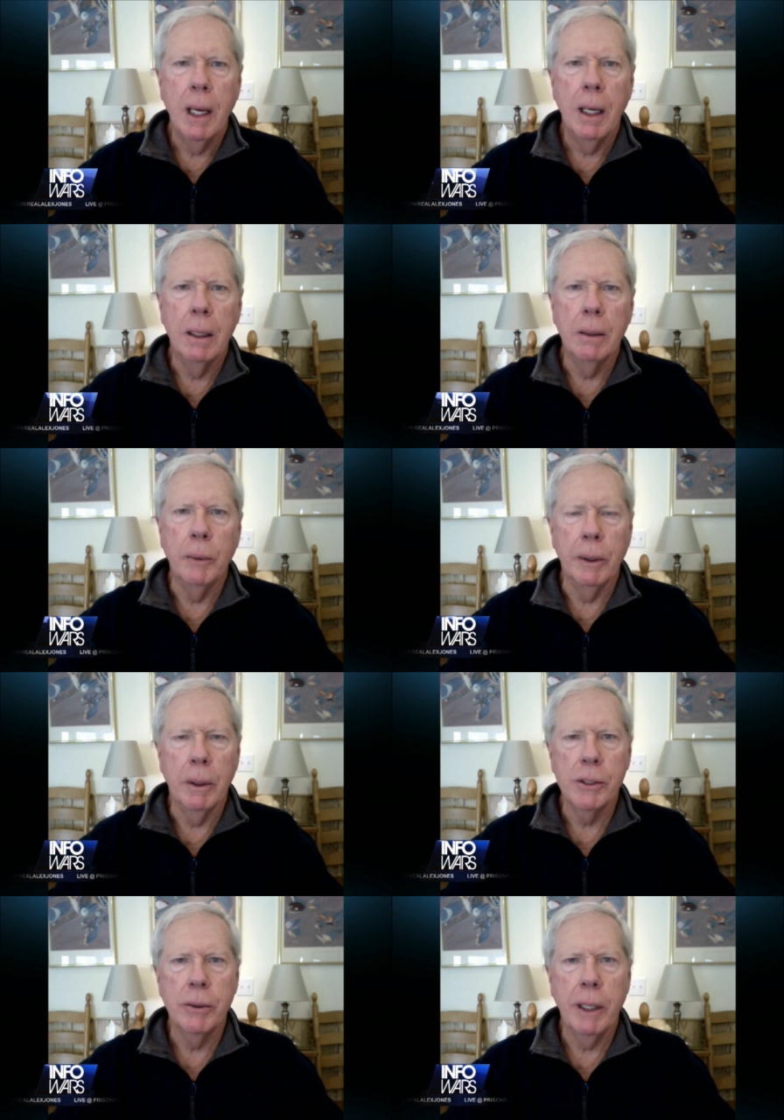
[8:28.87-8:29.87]
Uh, we
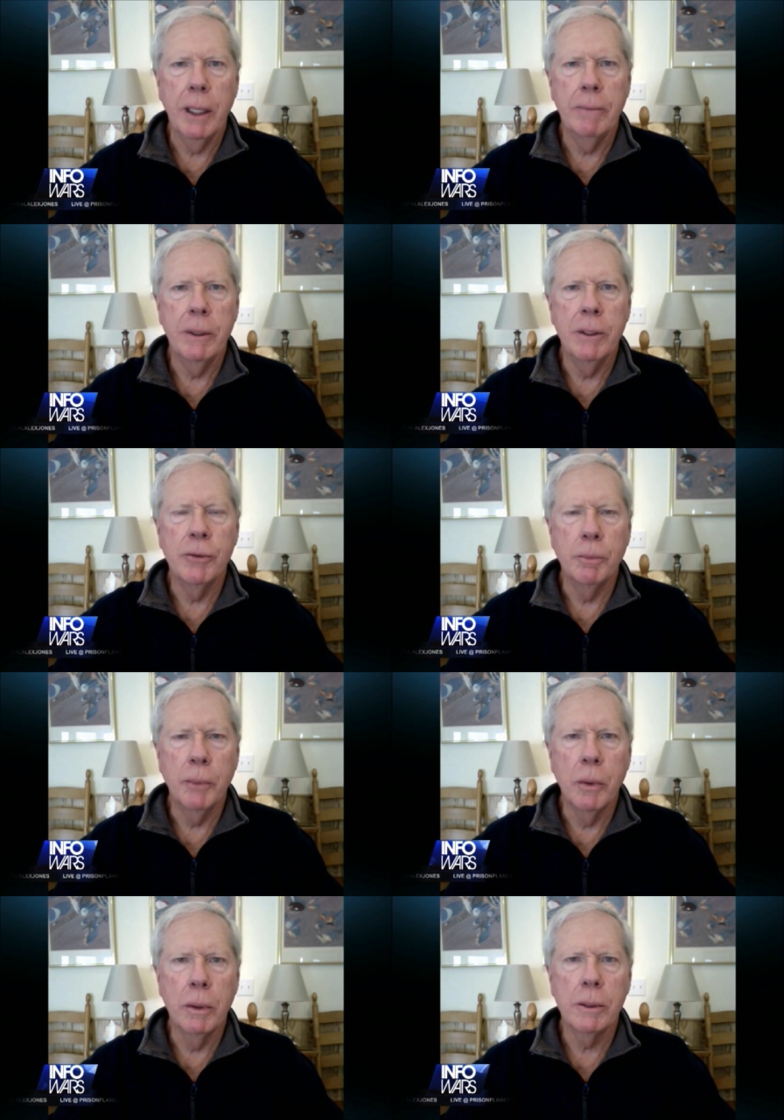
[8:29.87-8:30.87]
also have these
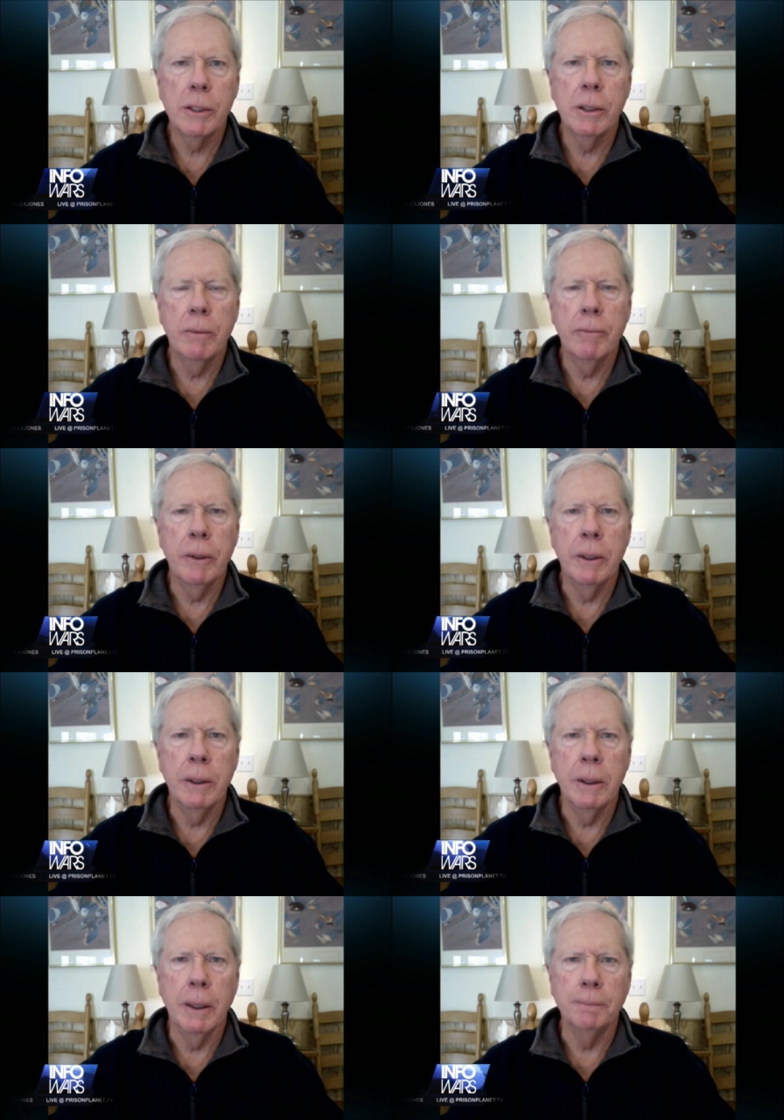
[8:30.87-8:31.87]
reports of
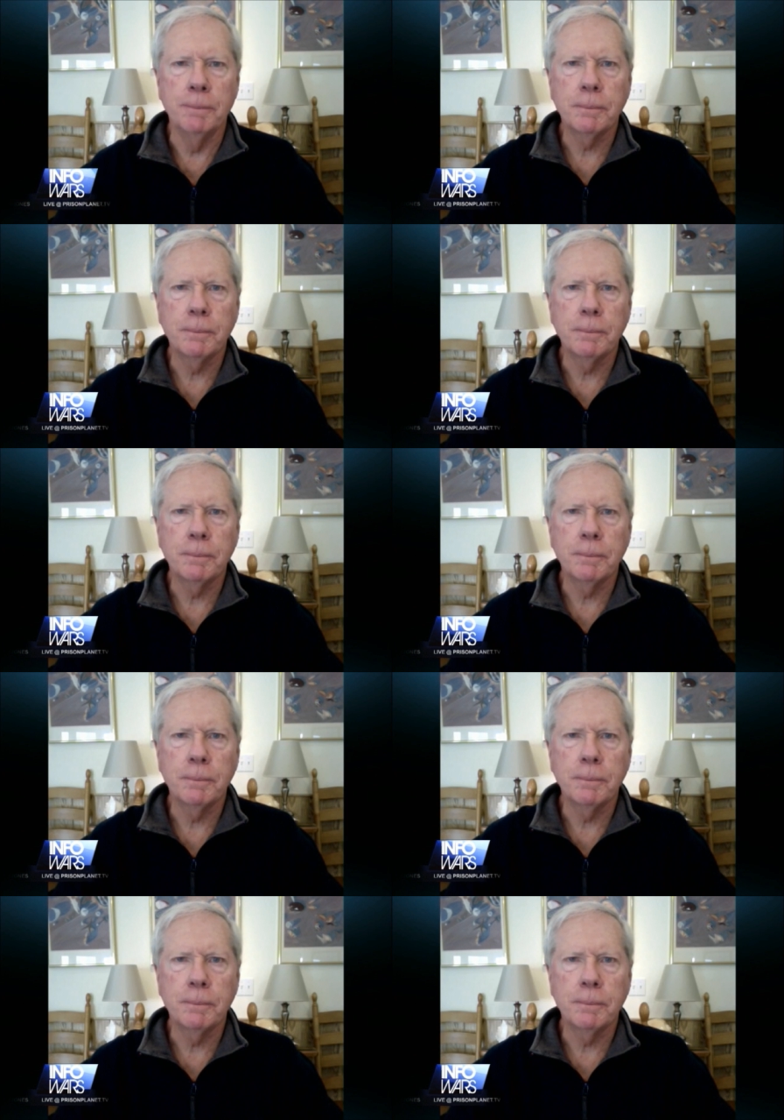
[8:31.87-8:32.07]
the um,